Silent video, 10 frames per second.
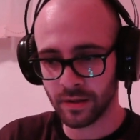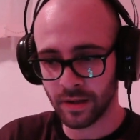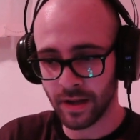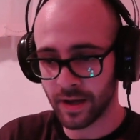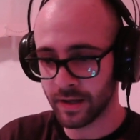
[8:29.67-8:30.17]

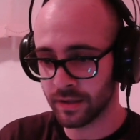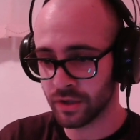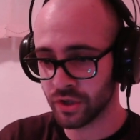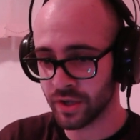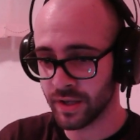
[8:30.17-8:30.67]
Guys,
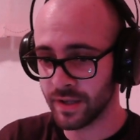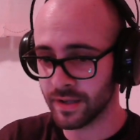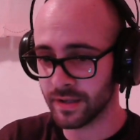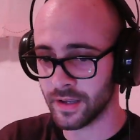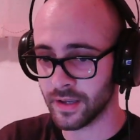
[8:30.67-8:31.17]
she's
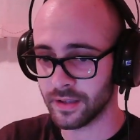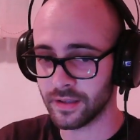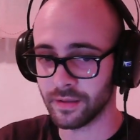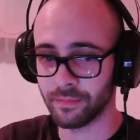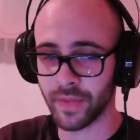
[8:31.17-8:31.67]

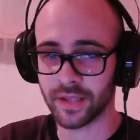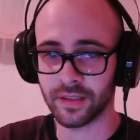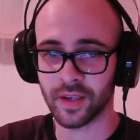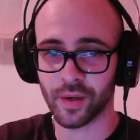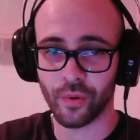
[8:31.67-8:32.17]
not
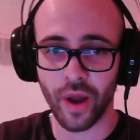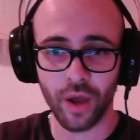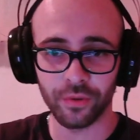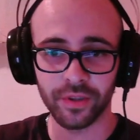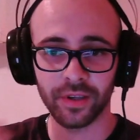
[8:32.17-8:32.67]
messing
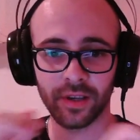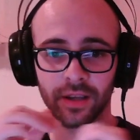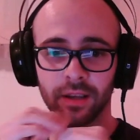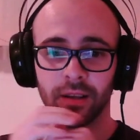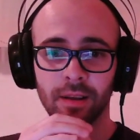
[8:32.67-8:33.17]
around.
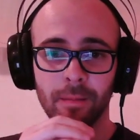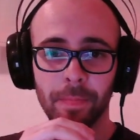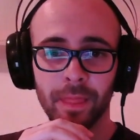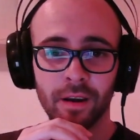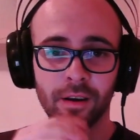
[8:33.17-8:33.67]

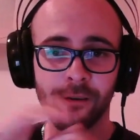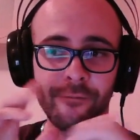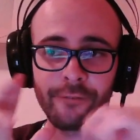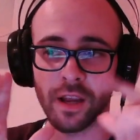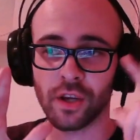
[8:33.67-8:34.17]
Her
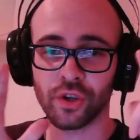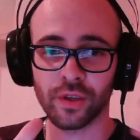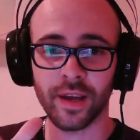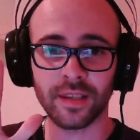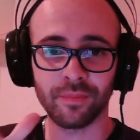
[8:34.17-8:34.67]
facial
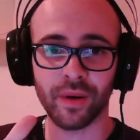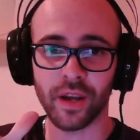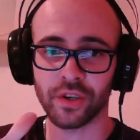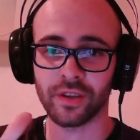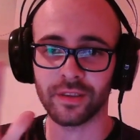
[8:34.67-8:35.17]

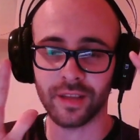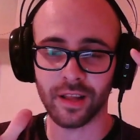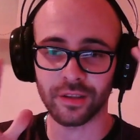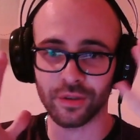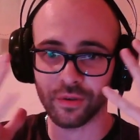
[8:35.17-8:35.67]
expression
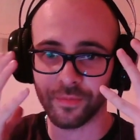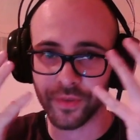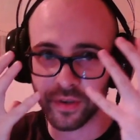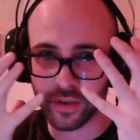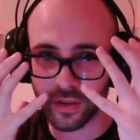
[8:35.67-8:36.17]
tells you.
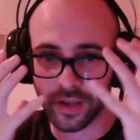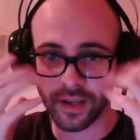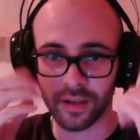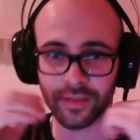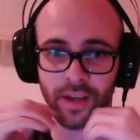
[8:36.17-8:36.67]

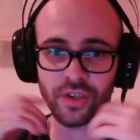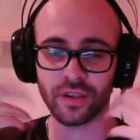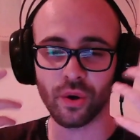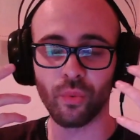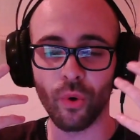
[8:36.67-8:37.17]
Not just
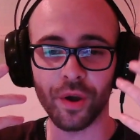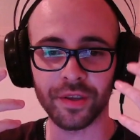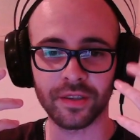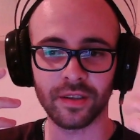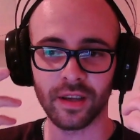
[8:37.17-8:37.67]
her
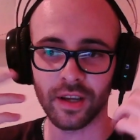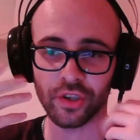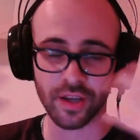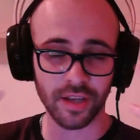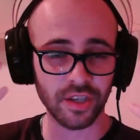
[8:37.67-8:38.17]
voice,
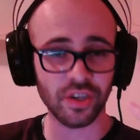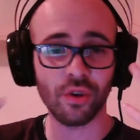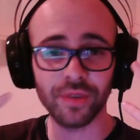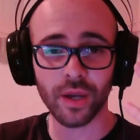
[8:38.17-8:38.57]
she has such a unique